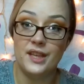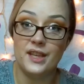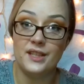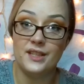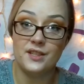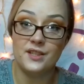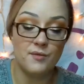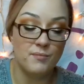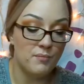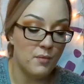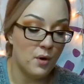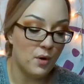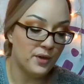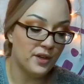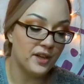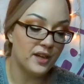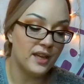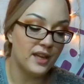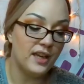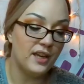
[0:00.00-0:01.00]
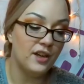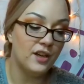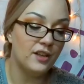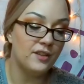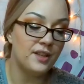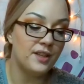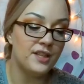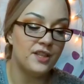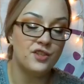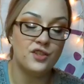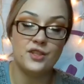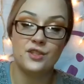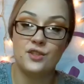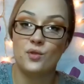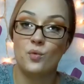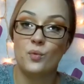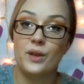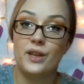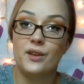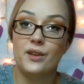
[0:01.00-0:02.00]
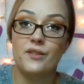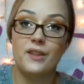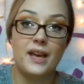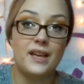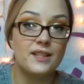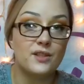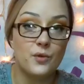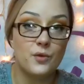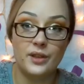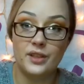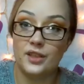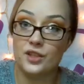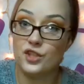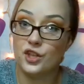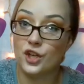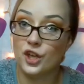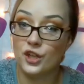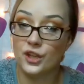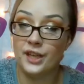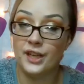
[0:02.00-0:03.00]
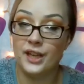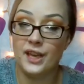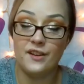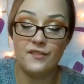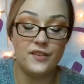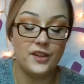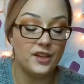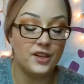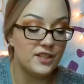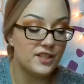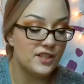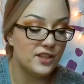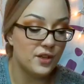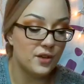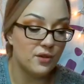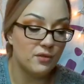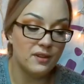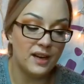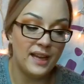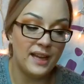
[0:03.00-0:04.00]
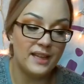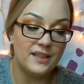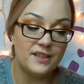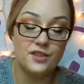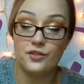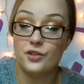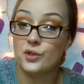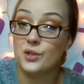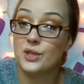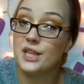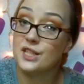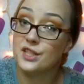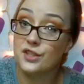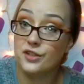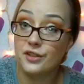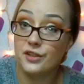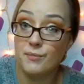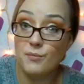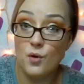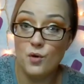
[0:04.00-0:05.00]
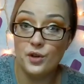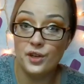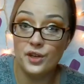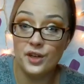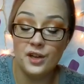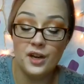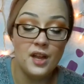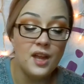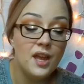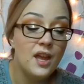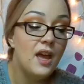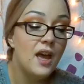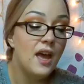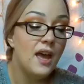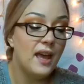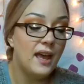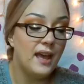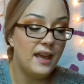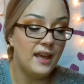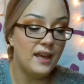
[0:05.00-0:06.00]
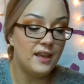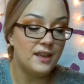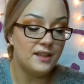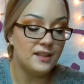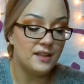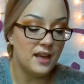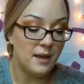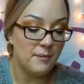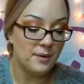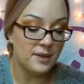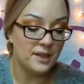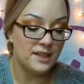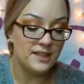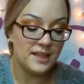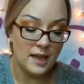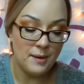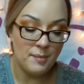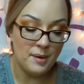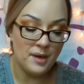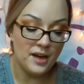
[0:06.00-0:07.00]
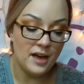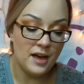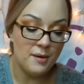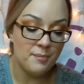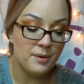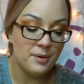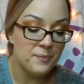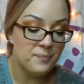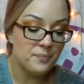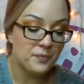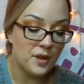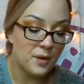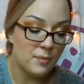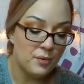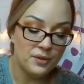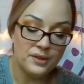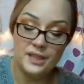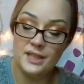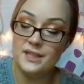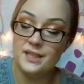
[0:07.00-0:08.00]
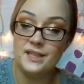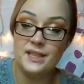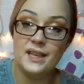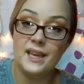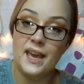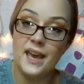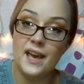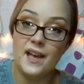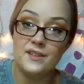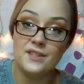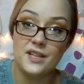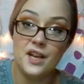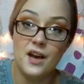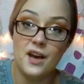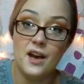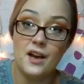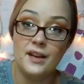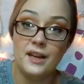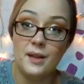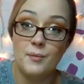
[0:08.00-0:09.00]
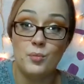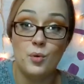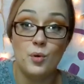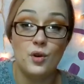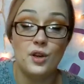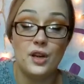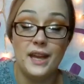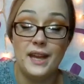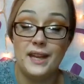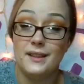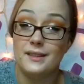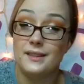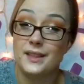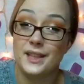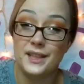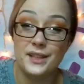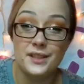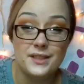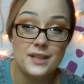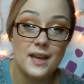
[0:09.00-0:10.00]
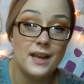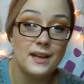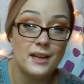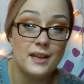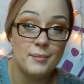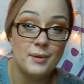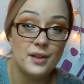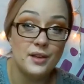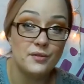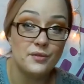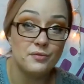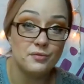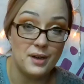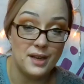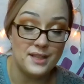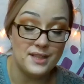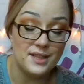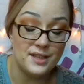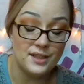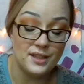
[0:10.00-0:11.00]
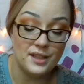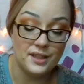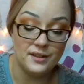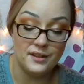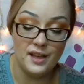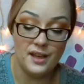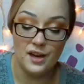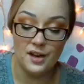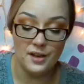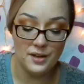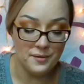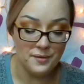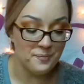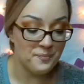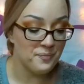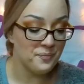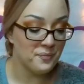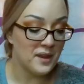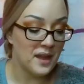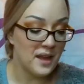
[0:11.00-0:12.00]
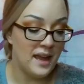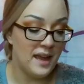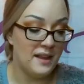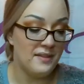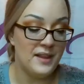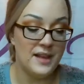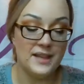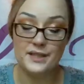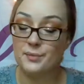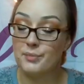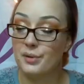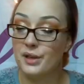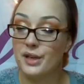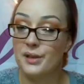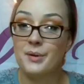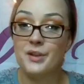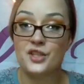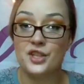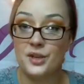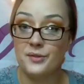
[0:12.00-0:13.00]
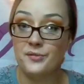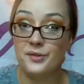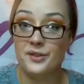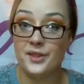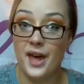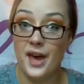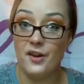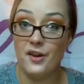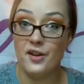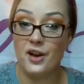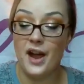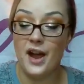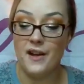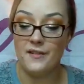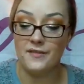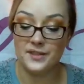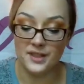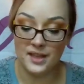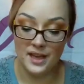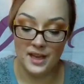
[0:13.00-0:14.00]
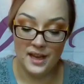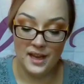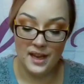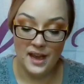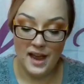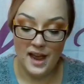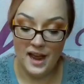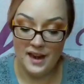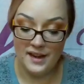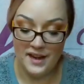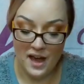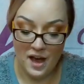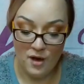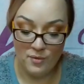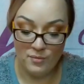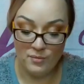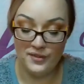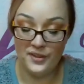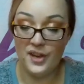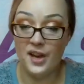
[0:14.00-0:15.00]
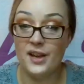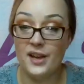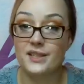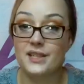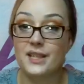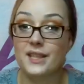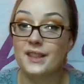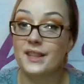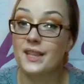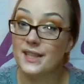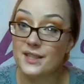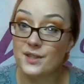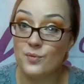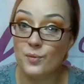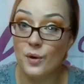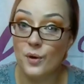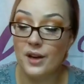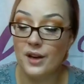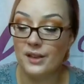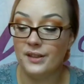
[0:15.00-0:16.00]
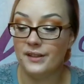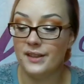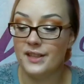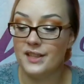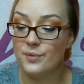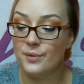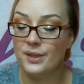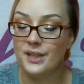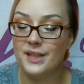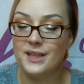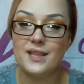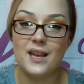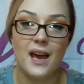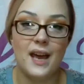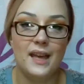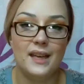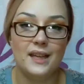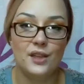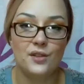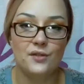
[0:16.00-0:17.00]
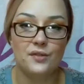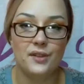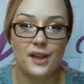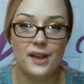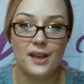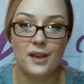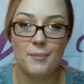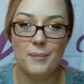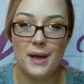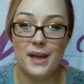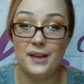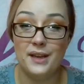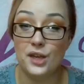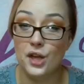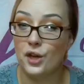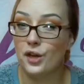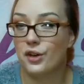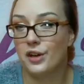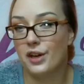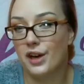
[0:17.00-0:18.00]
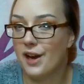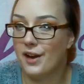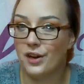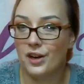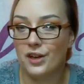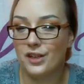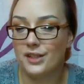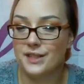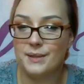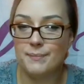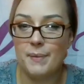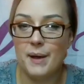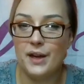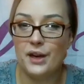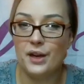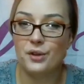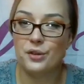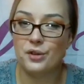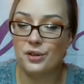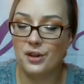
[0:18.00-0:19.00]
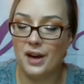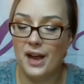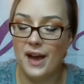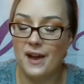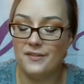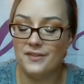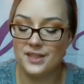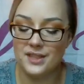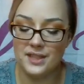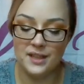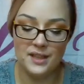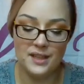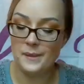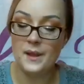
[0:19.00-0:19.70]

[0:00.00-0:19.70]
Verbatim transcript: this motor here. This is just a wheel that is going to turn it at a very slow rate. It's a rotisserie motor and I'm going to tape it up, put these decals on, and put a little tiny bit of resin on there. And that's pretty much it for that craft. And now moving on to this one. This one is kind of like my nutcracker inspired craft.